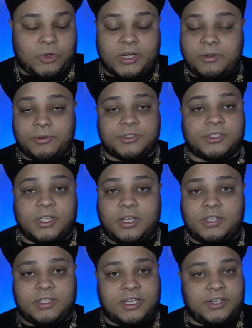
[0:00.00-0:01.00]
when it was
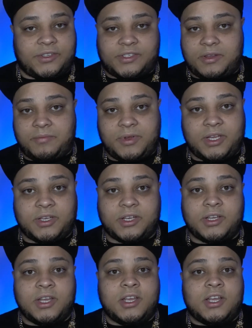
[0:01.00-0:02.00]
done, they just sent me
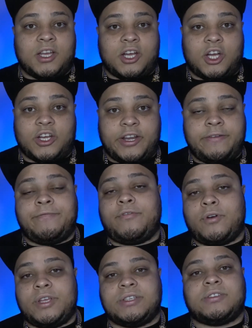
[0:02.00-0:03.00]
an
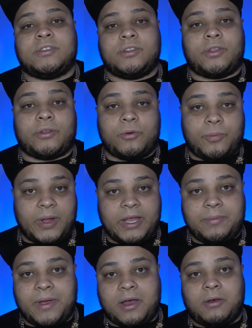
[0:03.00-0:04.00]
invoice through
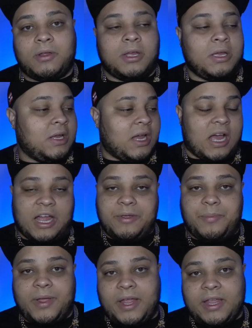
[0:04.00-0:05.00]
PayPal. I
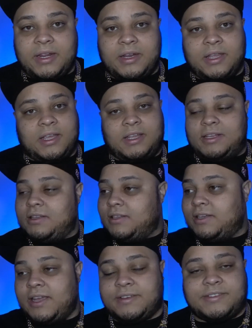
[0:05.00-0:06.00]
paid, and then
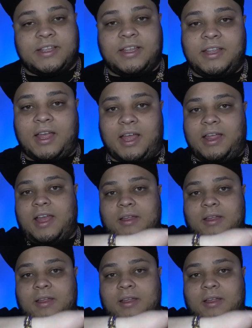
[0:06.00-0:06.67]
the next day I